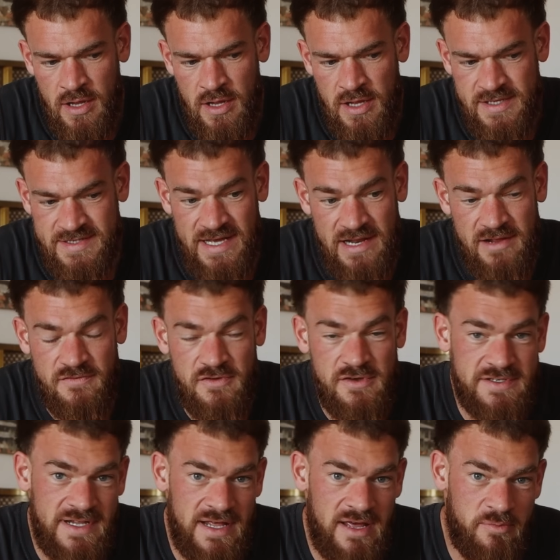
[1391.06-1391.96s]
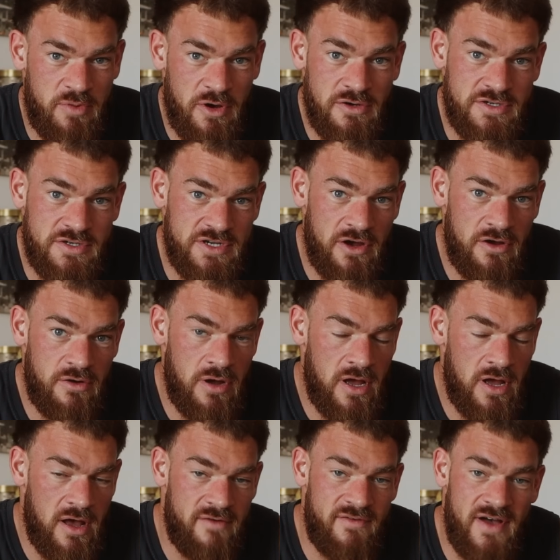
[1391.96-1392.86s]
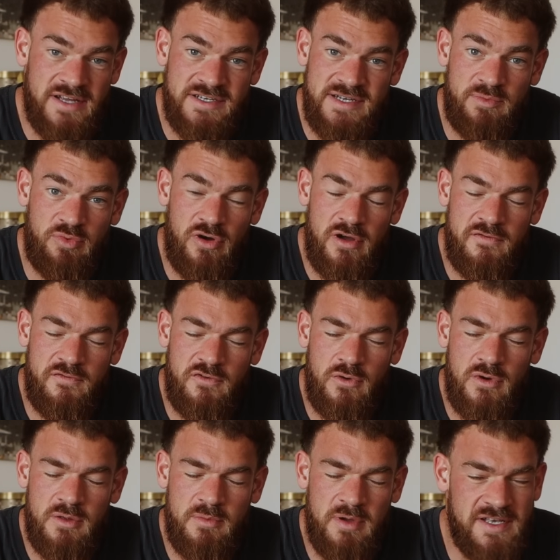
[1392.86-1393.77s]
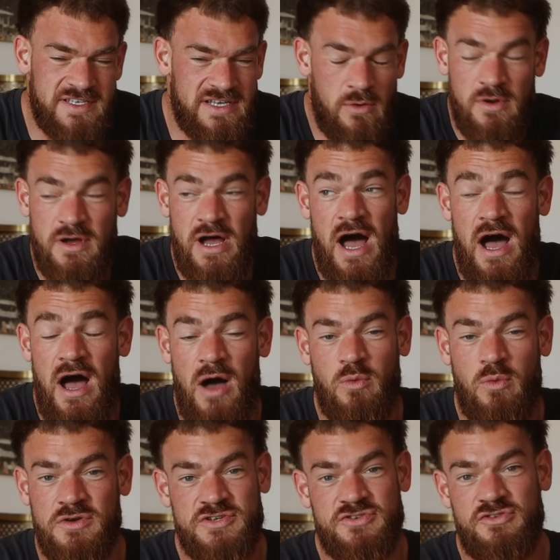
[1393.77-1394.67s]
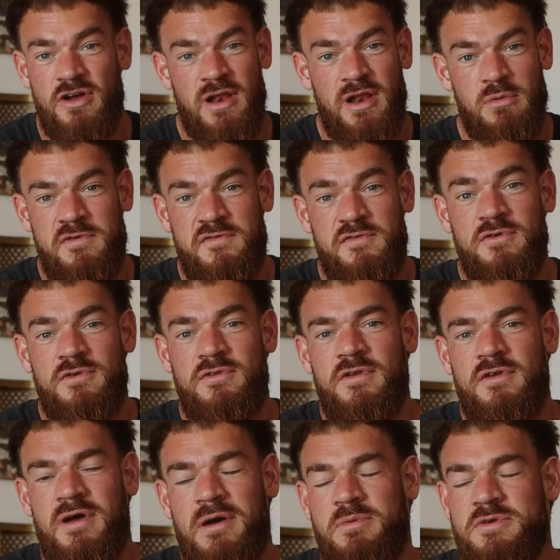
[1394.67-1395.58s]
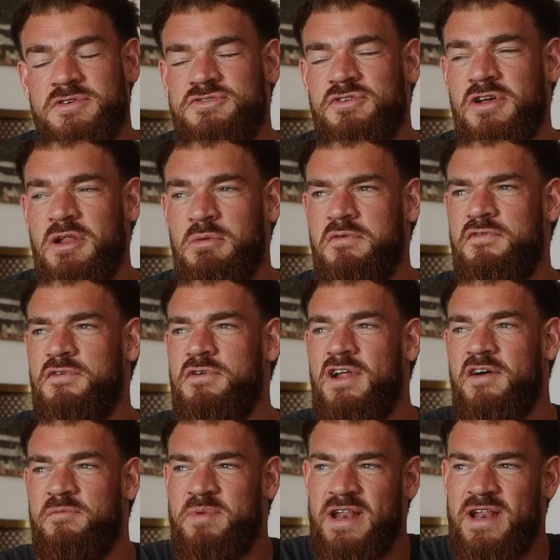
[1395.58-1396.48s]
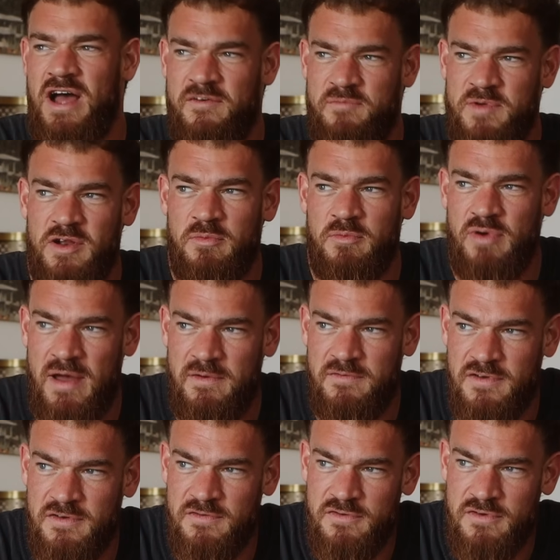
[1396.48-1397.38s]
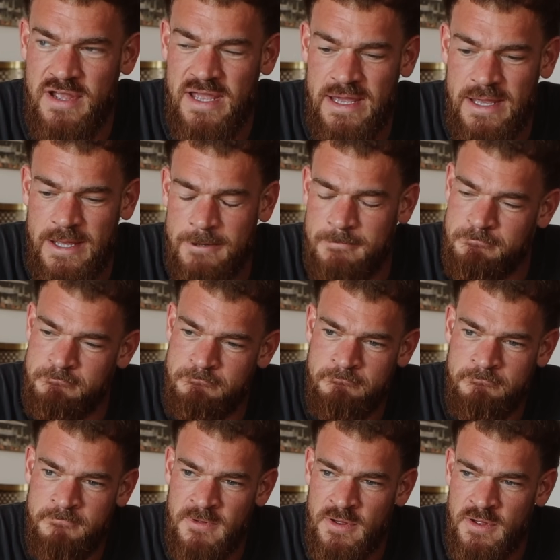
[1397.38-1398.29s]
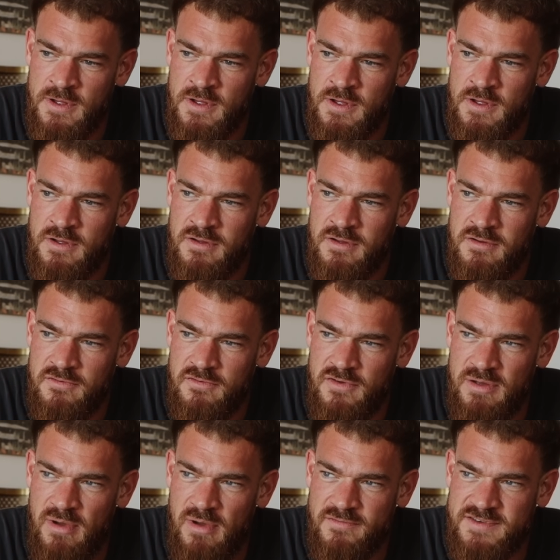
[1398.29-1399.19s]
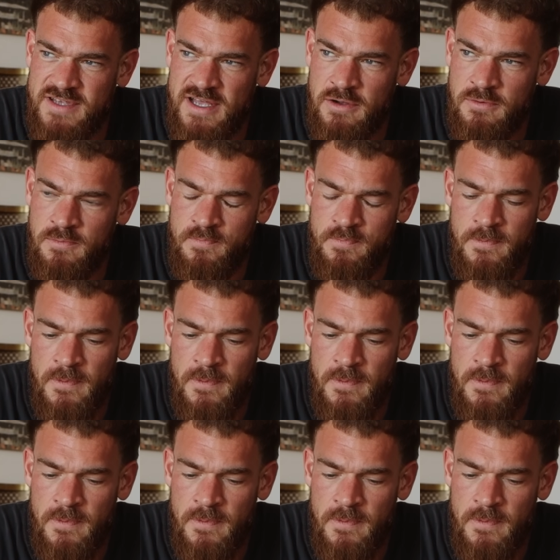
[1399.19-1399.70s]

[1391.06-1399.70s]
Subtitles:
instead of using it post-show, I've actually brought it forward, because I was struggling with food. I've been on prep for three months now.